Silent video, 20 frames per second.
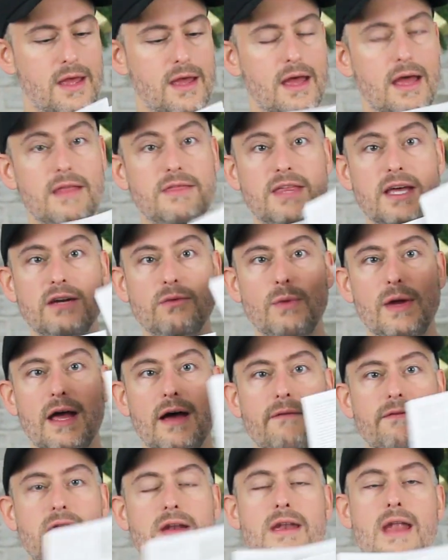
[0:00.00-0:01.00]
And then we
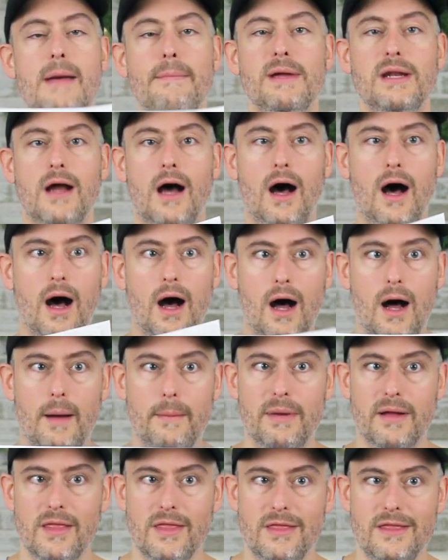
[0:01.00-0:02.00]
have Nebet
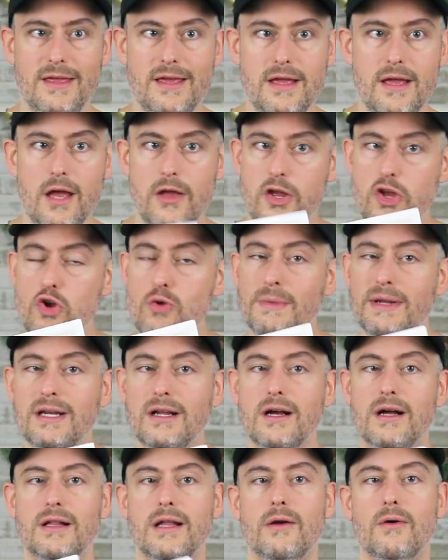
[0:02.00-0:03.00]
Ob, the human
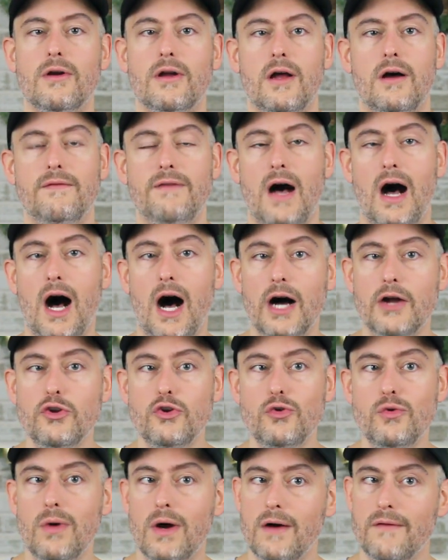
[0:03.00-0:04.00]
cleric of
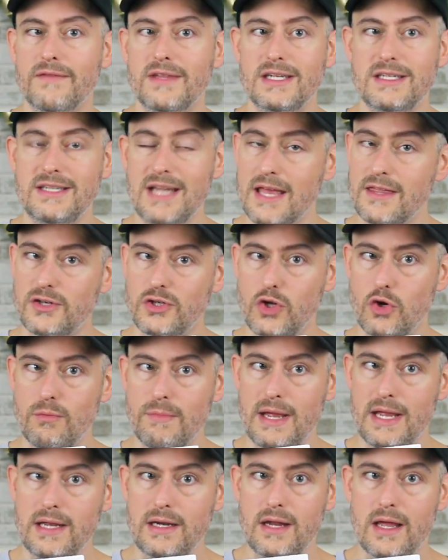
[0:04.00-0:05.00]
Anu of the Death
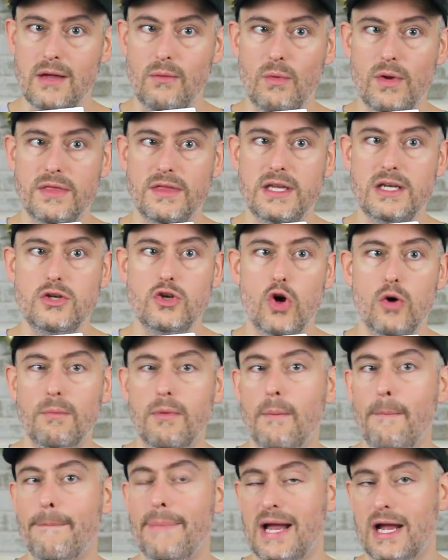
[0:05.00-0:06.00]
Domain and with the
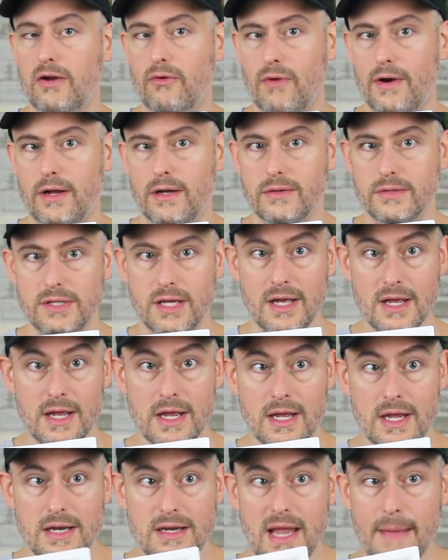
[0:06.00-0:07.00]
noble background.
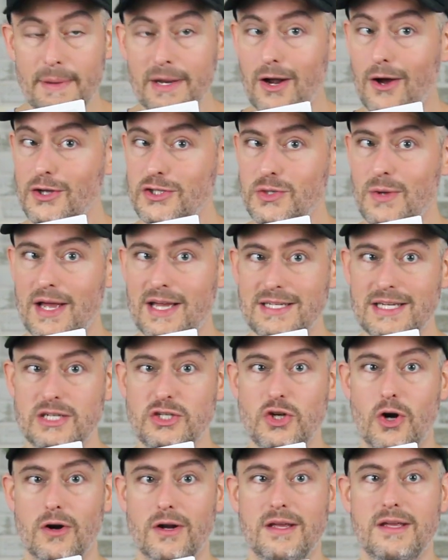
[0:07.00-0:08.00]
Nebet also has a
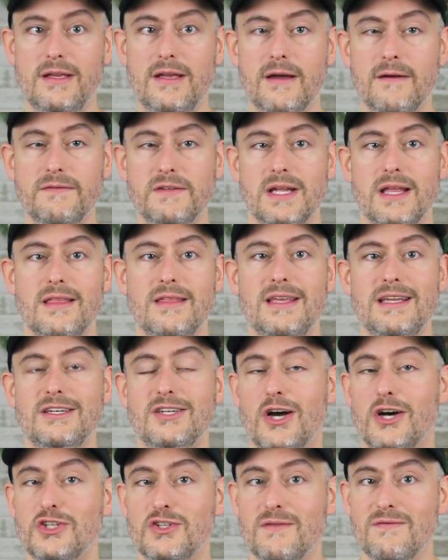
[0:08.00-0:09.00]
dark gift, the
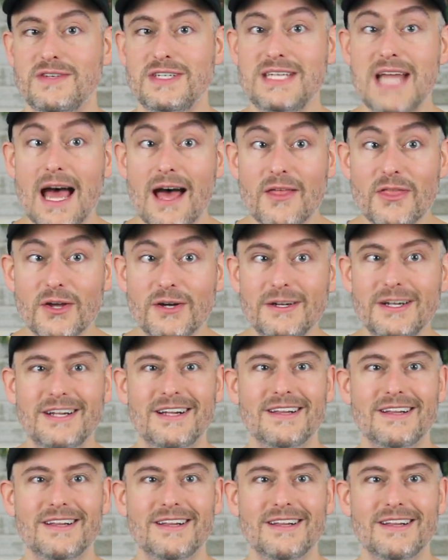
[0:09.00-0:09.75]
Touch of Death.